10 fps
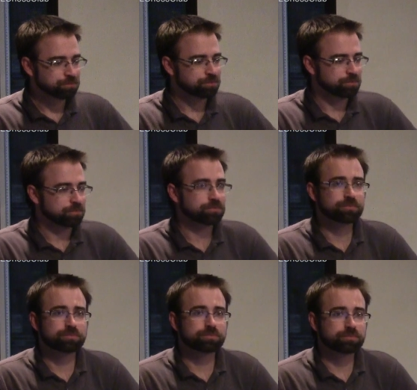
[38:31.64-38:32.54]

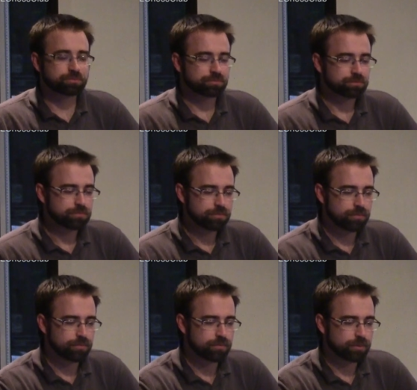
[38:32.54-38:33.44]

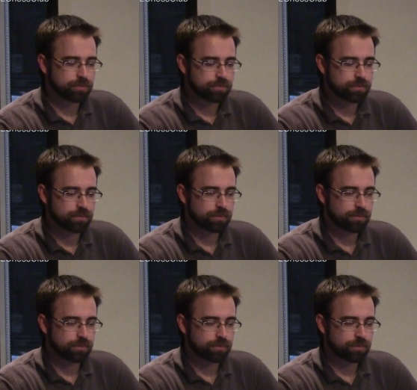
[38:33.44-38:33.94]
Nobody speaks.